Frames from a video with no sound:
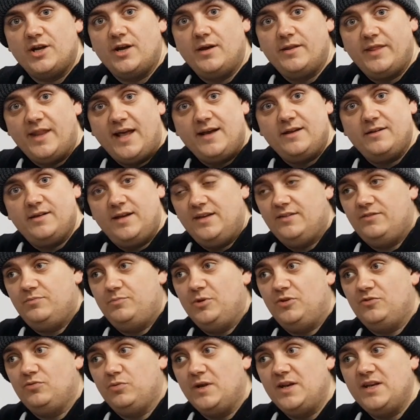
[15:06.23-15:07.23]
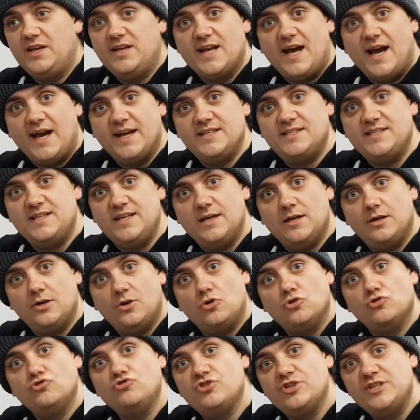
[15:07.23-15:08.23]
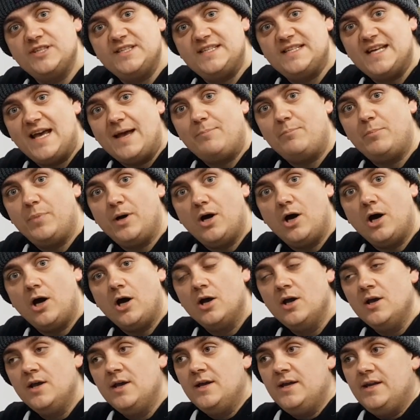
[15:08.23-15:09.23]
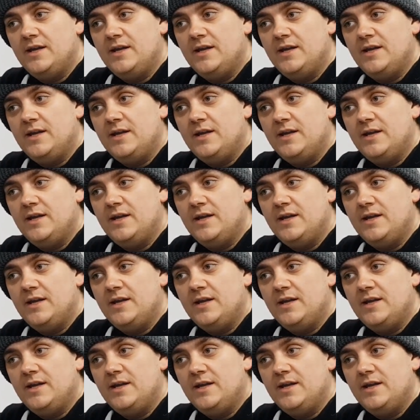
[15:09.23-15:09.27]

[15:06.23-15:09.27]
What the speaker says: and that is between 90 and 110 bar.